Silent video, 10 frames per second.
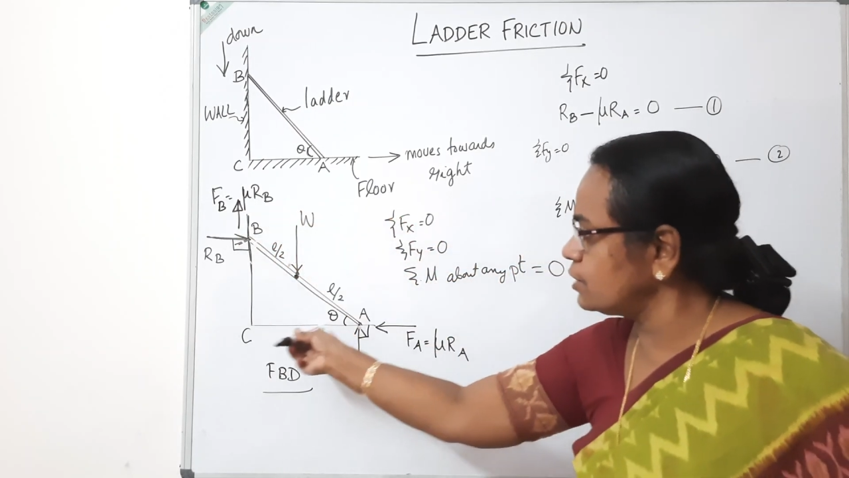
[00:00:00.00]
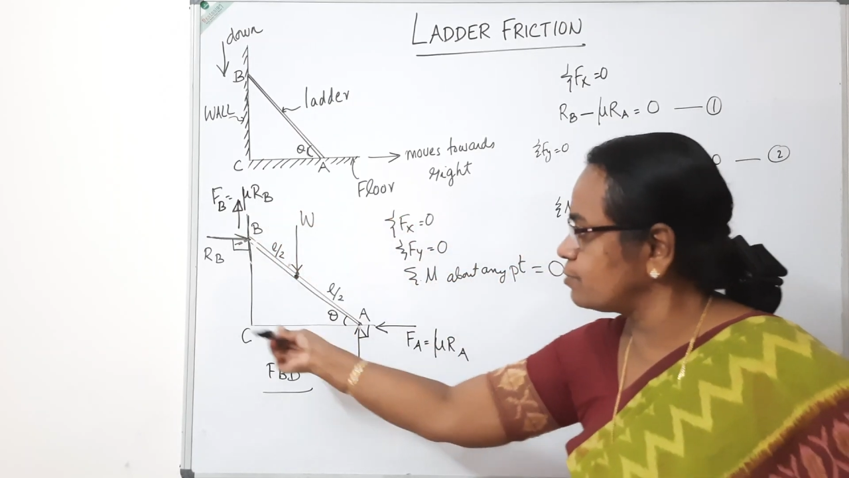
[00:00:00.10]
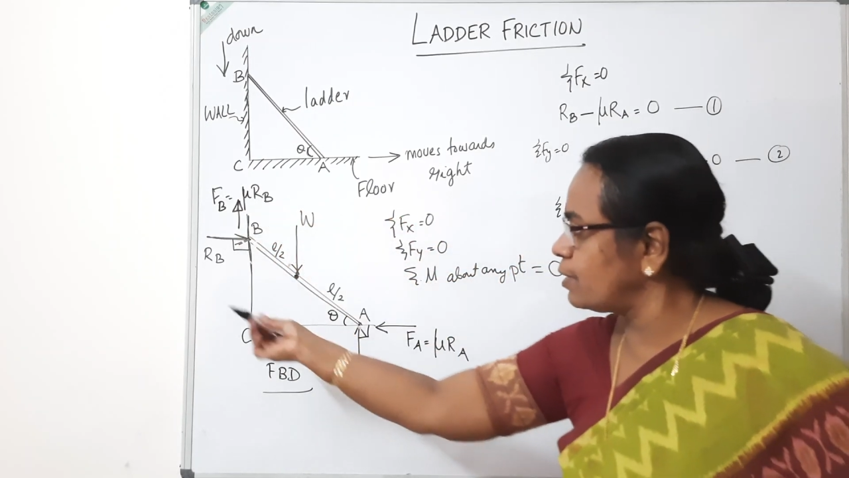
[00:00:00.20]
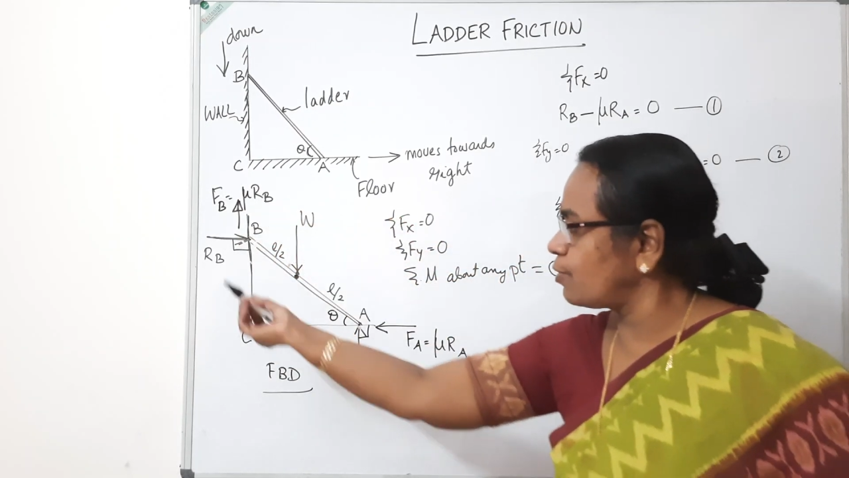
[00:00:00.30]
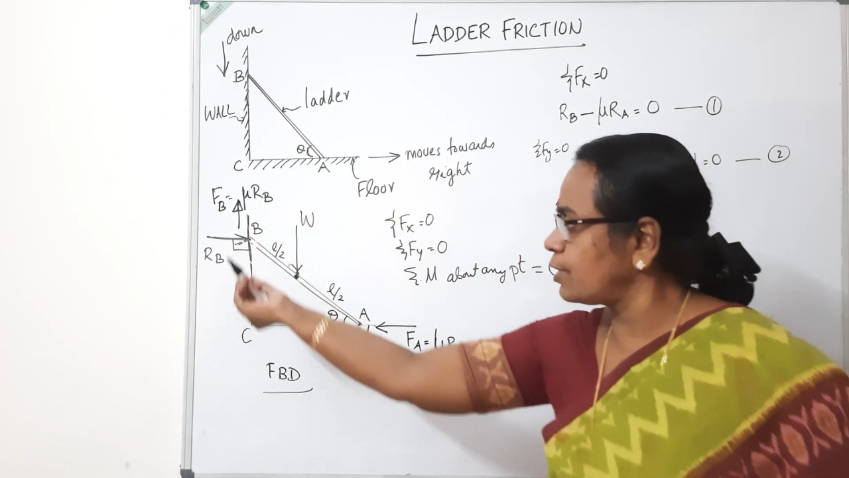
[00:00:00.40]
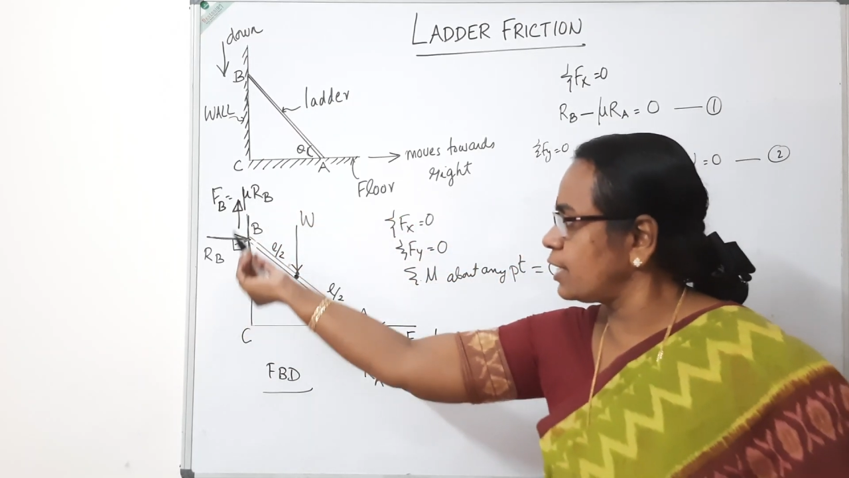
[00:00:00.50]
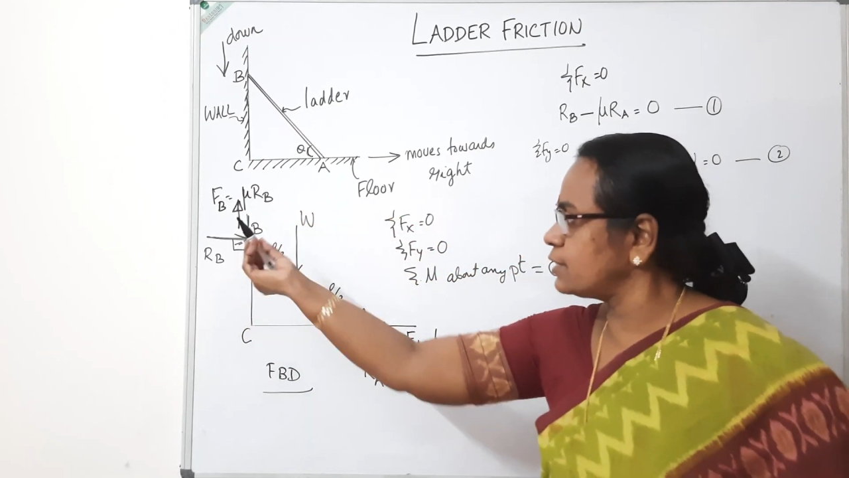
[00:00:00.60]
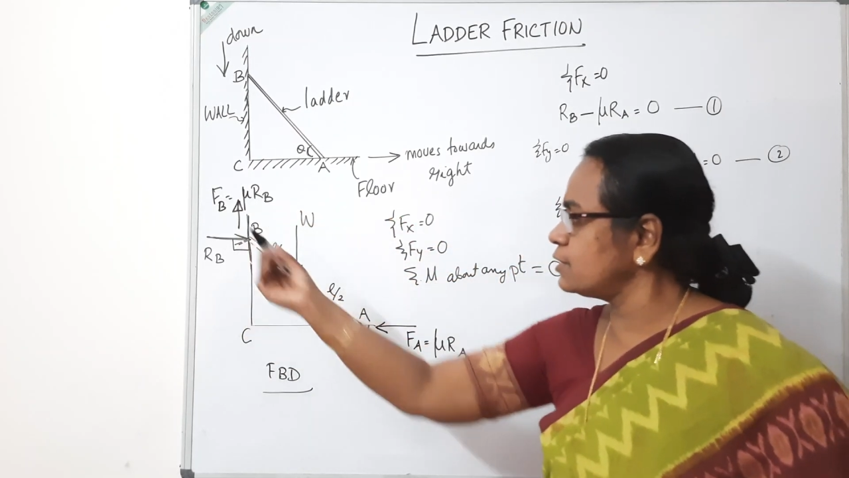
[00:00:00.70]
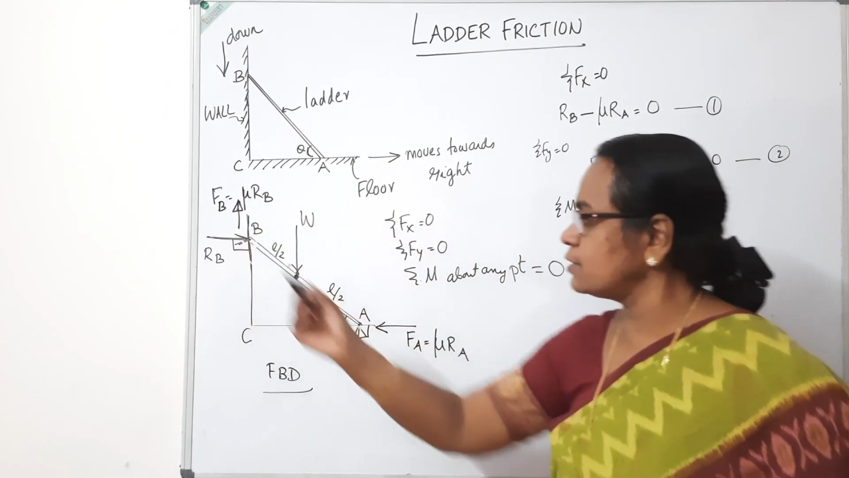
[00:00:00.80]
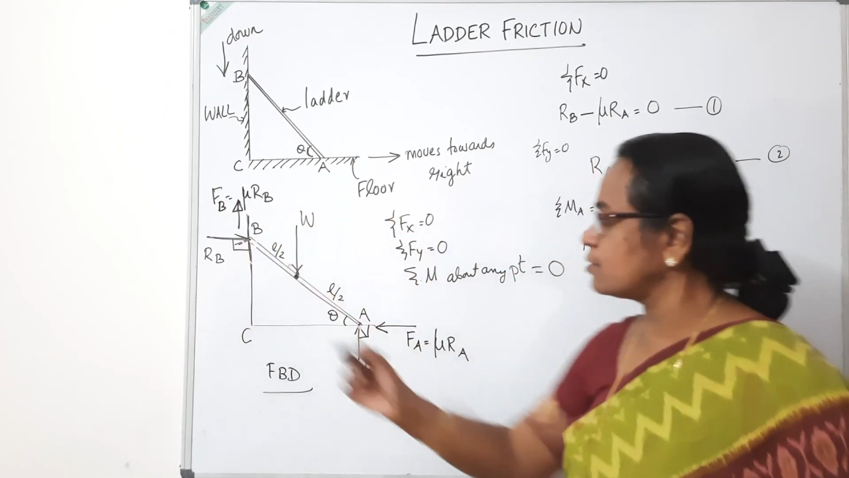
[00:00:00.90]
it will
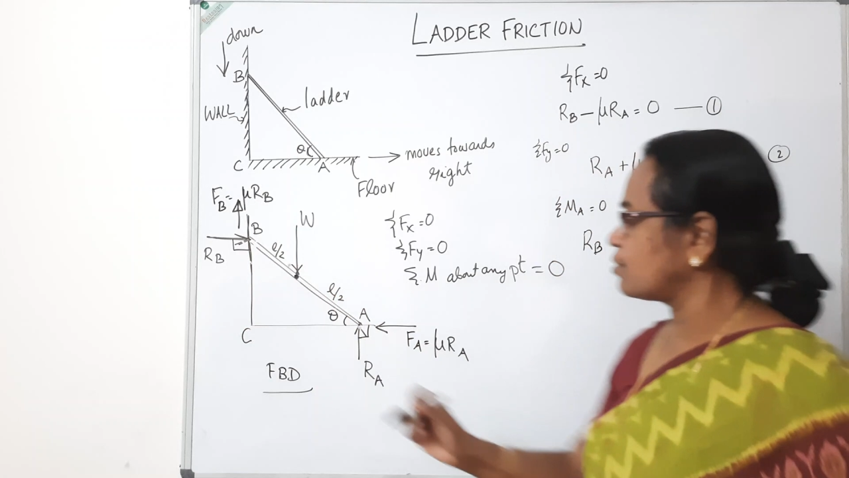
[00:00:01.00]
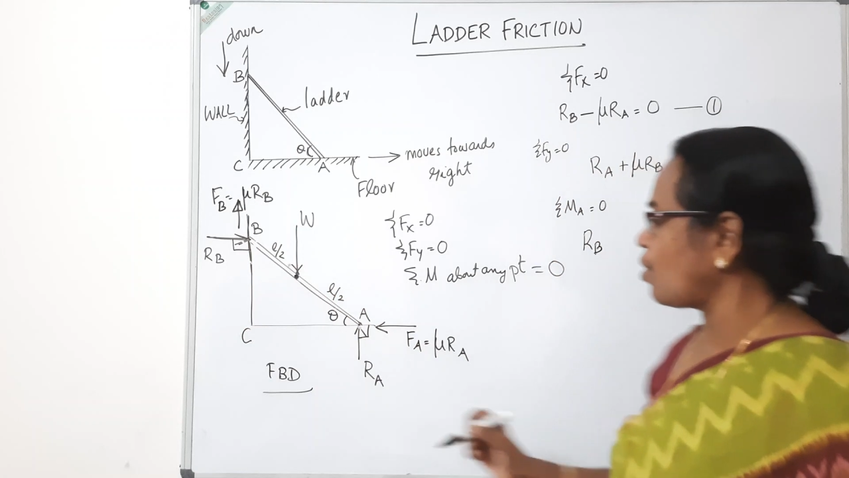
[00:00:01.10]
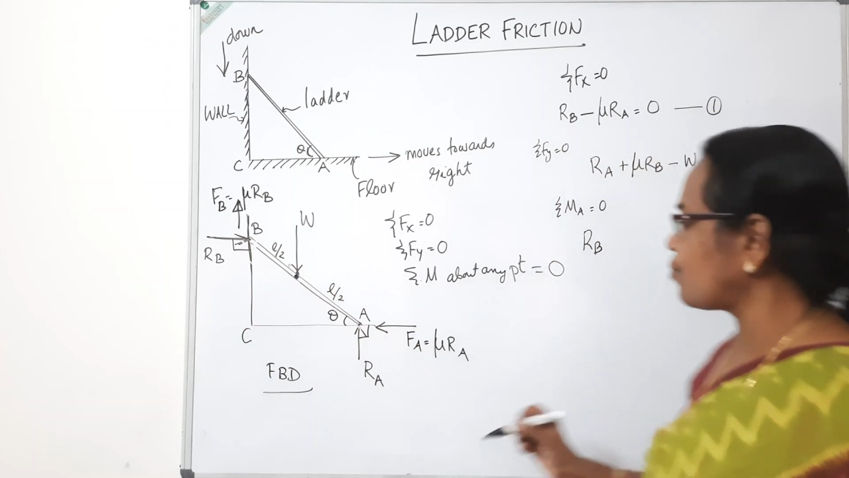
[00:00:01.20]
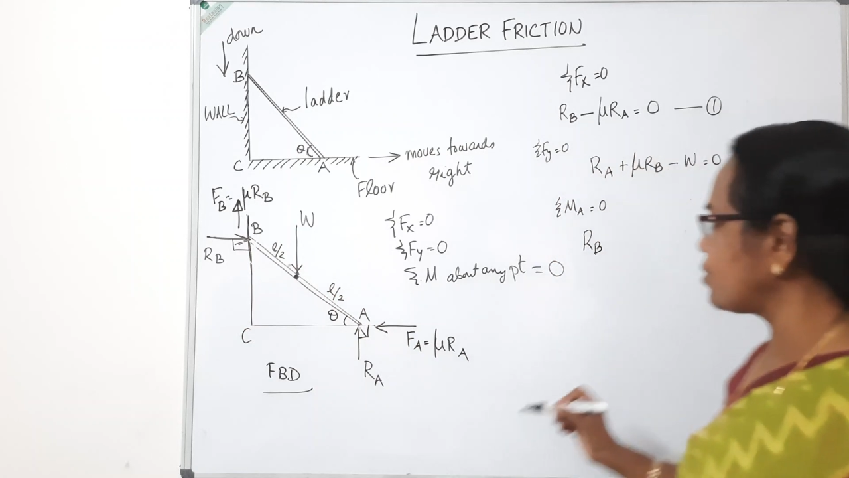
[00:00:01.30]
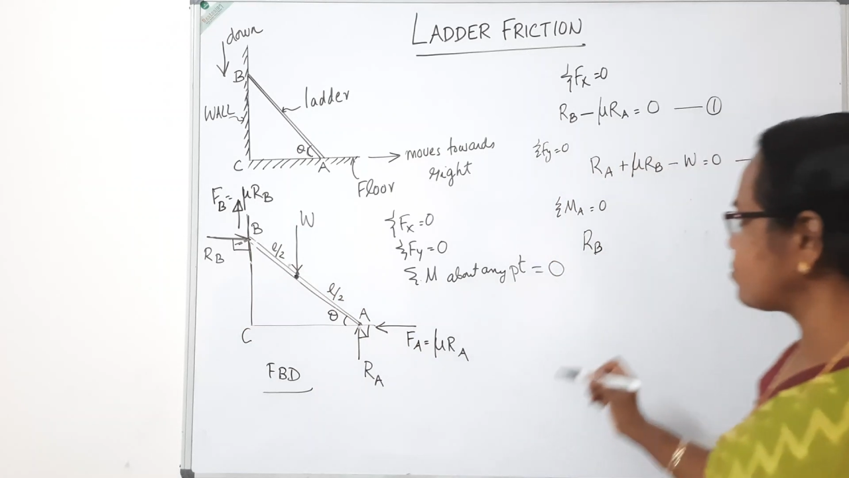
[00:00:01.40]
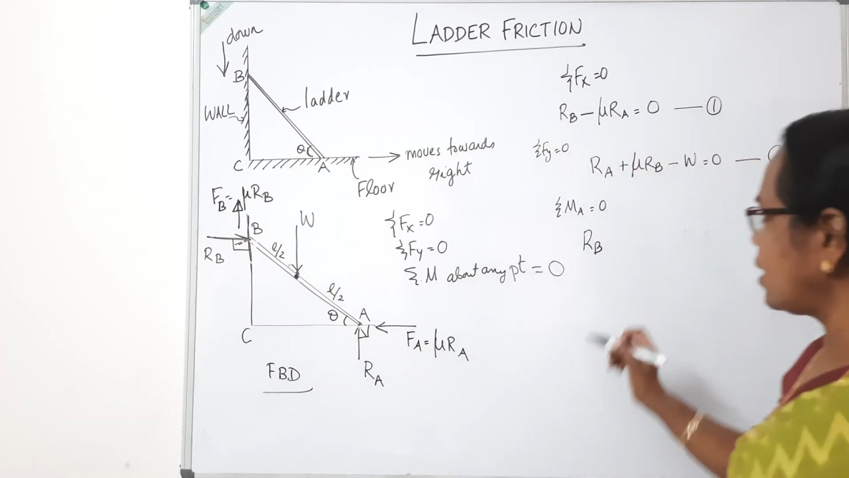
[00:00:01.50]
rotate it clockwise